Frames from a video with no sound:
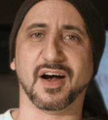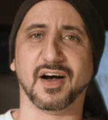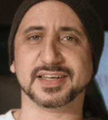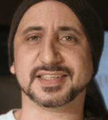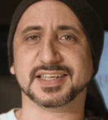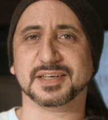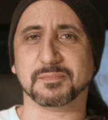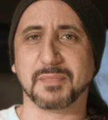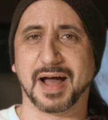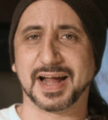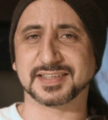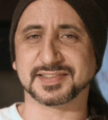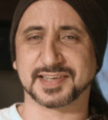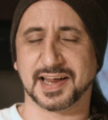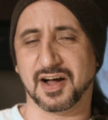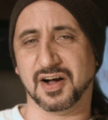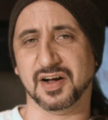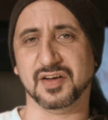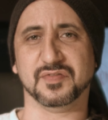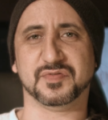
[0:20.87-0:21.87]
I did max
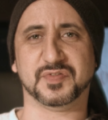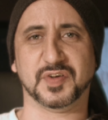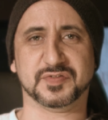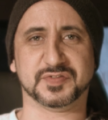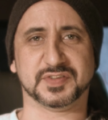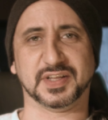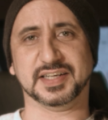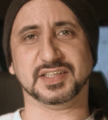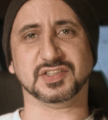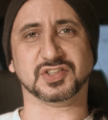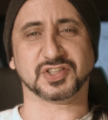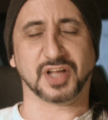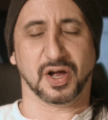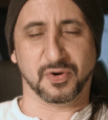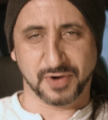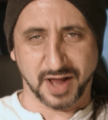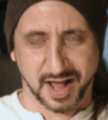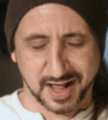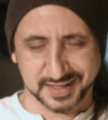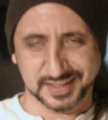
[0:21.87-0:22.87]
out at 15
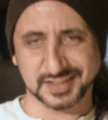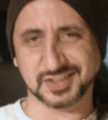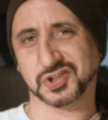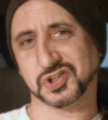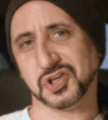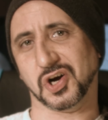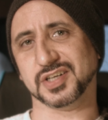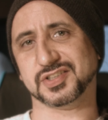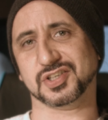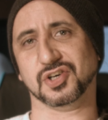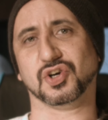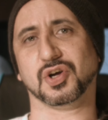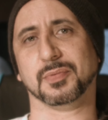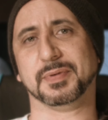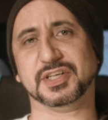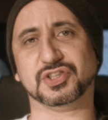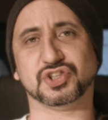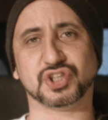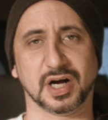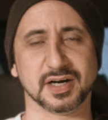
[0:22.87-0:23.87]
stone 8, started to look a
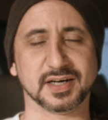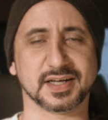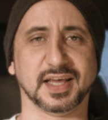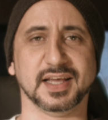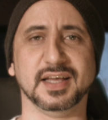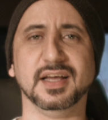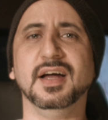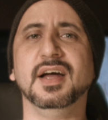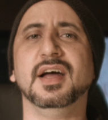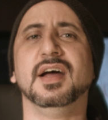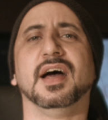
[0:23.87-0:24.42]
bit chunky,